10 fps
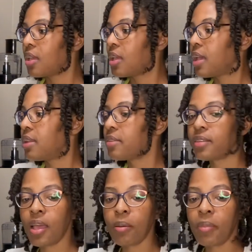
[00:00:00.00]

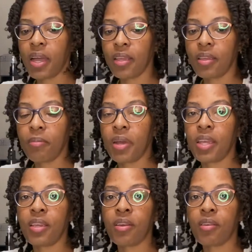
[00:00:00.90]
anytime my
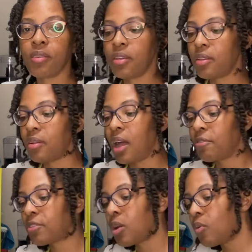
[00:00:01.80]
hair,
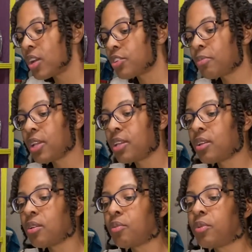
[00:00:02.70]
after I wash my
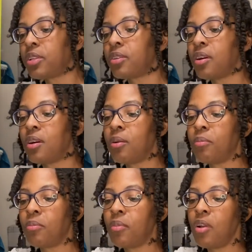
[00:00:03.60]
hair with
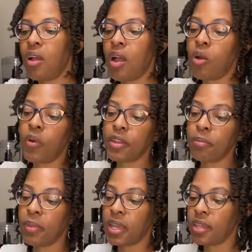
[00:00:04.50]
I wet
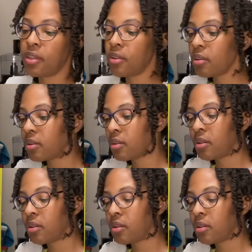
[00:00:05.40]
my hair,